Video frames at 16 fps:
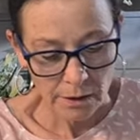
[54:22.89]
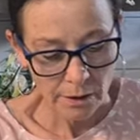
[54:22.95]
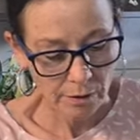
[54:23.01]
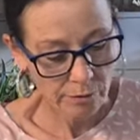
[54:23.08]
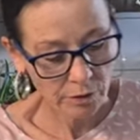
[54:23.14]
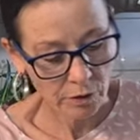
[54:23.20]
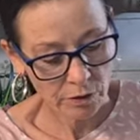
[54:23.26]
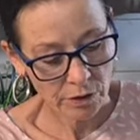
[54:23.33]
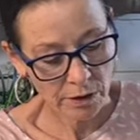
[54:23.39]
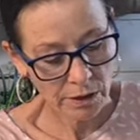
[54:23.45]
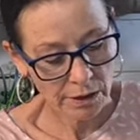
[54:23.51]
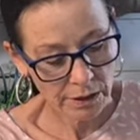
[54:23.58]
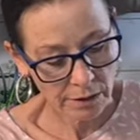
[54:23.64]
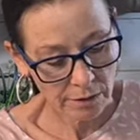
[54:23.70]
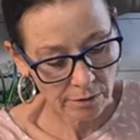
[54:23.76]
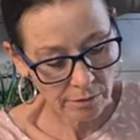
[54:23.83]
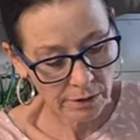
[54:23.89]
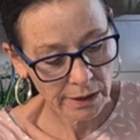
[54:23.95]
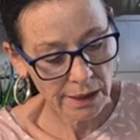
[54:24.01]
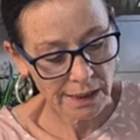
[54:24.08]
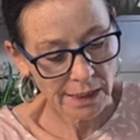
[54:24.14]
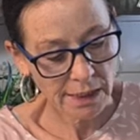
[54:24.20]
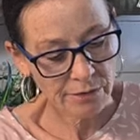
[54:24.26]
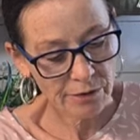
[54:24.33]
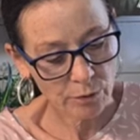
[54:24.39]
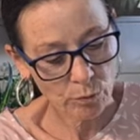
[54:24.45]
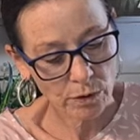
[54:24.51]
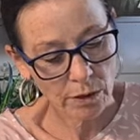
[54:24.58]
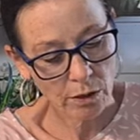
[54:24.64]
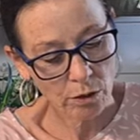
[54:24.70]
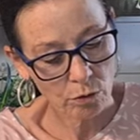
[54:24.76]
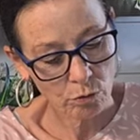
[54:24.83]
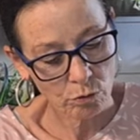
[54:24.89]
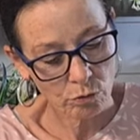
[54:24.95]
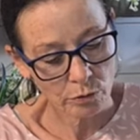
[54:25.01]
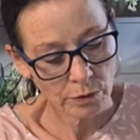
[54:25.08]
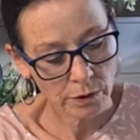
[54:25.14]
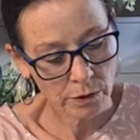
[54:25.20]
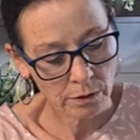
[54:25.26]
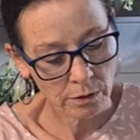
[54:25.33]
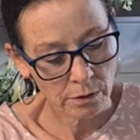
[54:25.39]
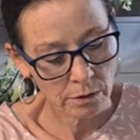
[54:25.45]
So I've got a little, that's if it will hold.